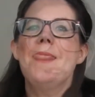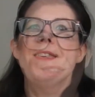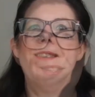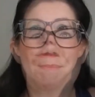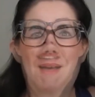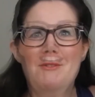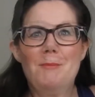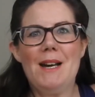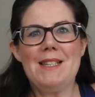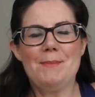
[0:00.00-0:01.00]
and the smell
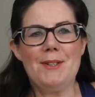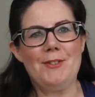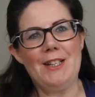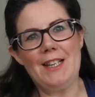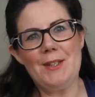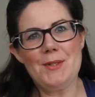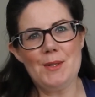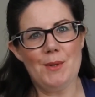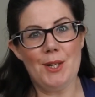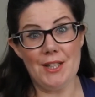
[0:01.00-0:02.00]
reminds me of when I used
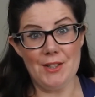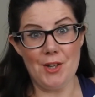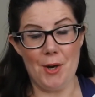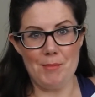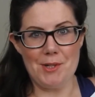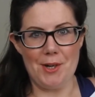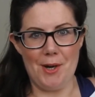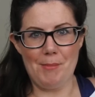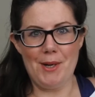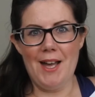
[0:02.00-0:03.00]
to work in Topshop,